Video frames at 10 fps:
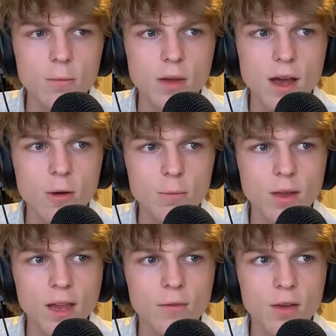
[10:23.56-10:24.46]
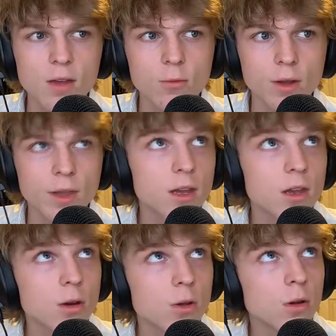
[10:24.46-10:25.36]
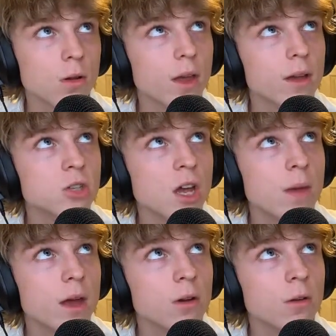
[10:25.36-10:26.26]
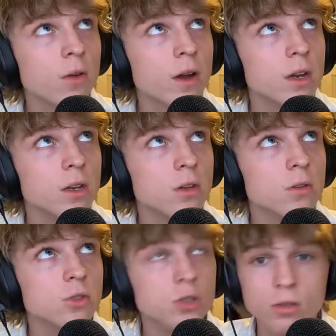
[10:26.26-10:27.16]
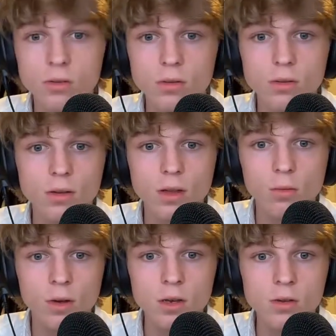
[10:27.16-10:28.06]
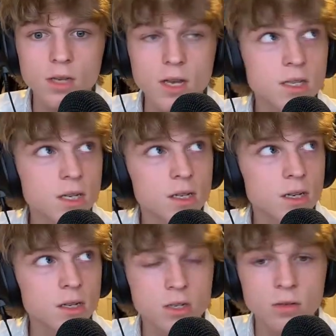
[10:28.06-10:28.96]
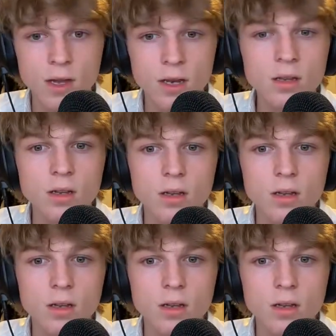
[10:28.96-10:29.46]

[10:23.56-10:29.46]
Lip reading: I hope, like, if anyone, like, you're like J-Man, you're a fucking huge dude. Like, what did you say? 6'6", 280?